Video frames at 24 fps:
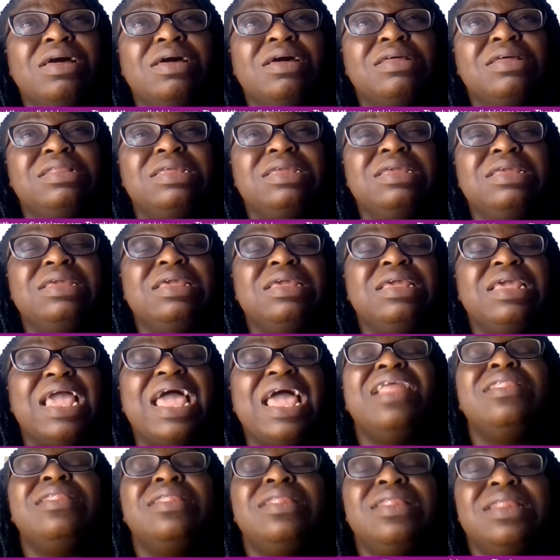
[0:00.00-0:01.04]
the
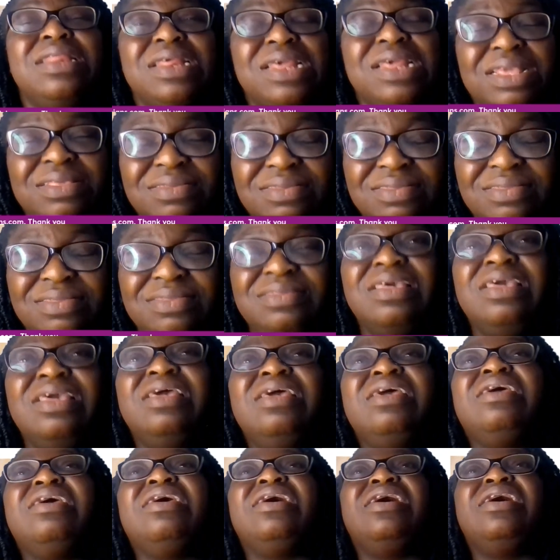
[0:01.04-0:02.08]
earliest
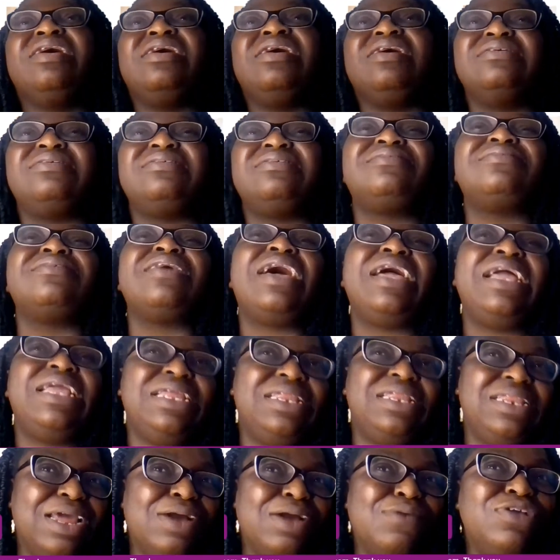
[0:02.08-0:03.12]

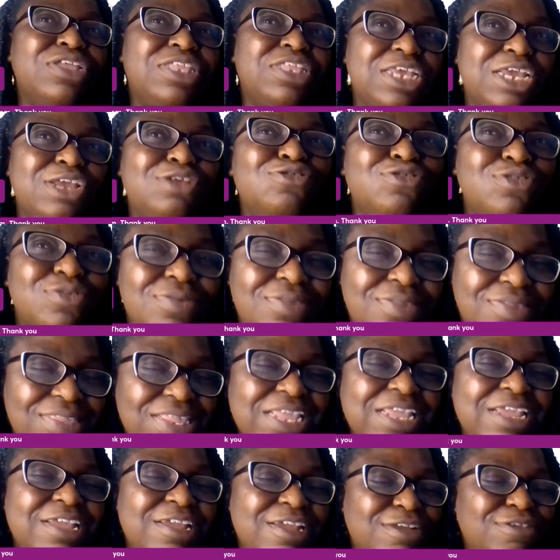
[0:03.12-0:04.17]
sign that we tend to
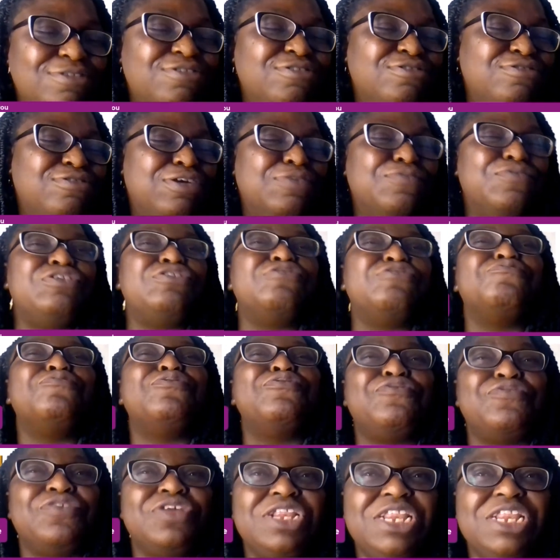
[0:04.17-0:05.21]
see in children with
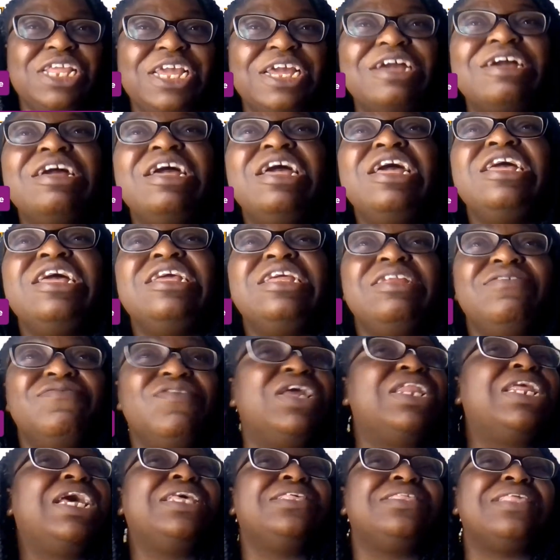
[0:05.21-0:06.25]
hemophilia. In
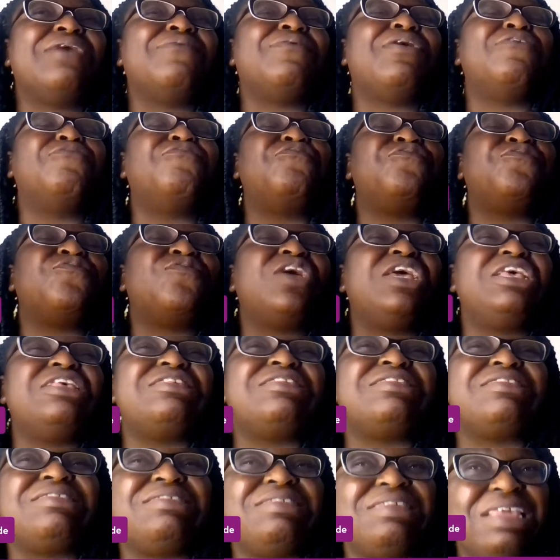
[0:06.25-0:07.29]
fact, that's our
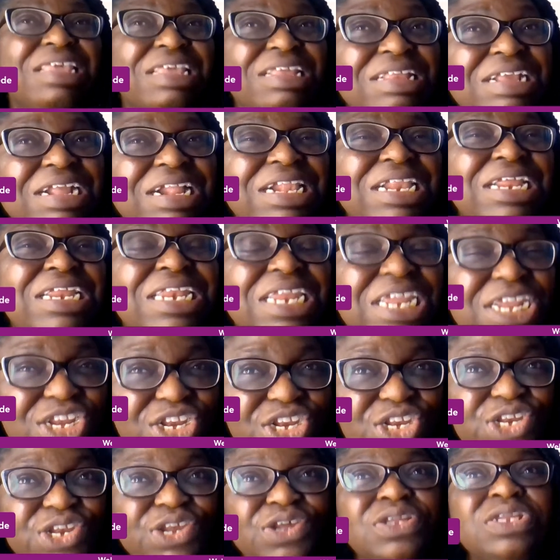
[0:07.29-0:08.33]
first
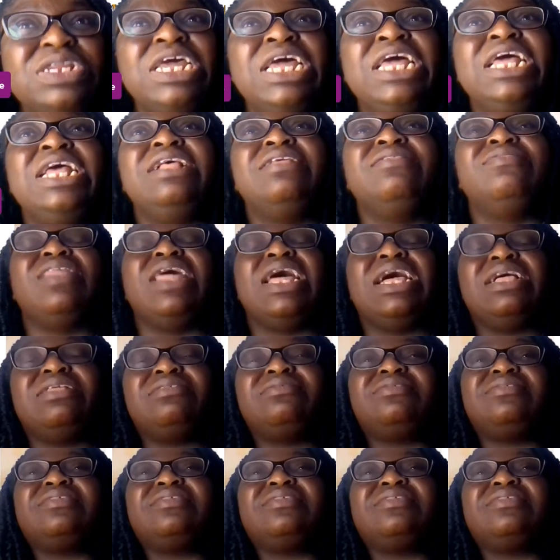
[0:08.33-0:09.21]
inclination that